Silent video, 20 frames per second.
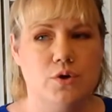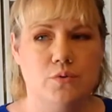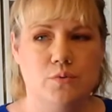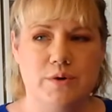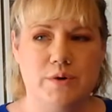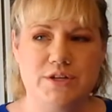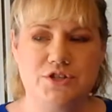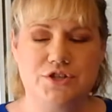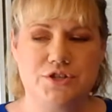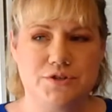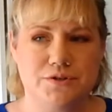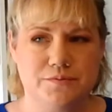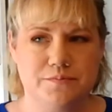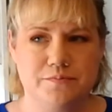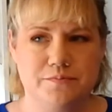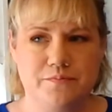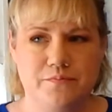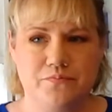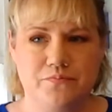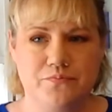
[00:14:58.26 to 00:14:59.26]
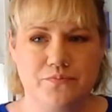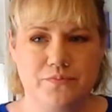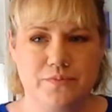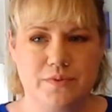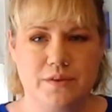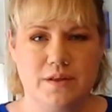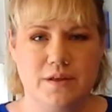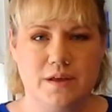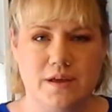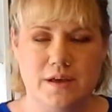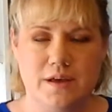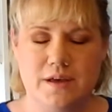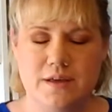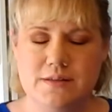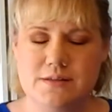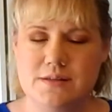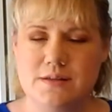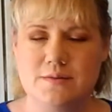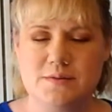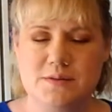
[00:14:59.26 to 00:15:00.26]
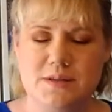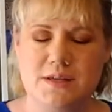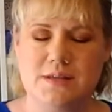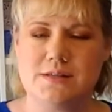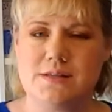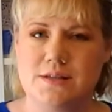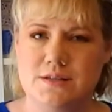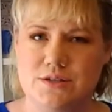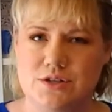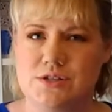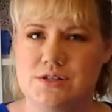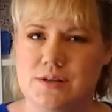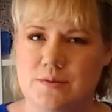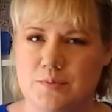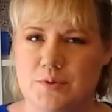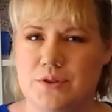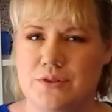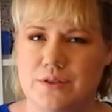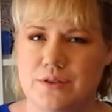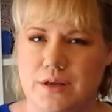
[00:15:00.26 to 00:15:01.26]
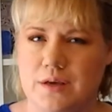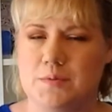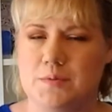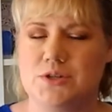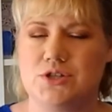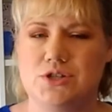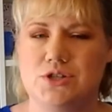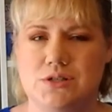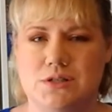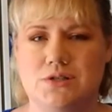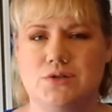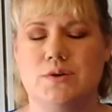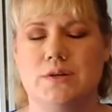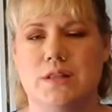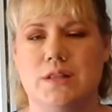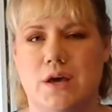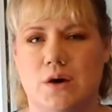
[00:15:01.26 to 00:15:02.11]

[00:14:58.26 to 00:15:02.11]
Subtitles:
which it's seems like such a simple thing, but just doing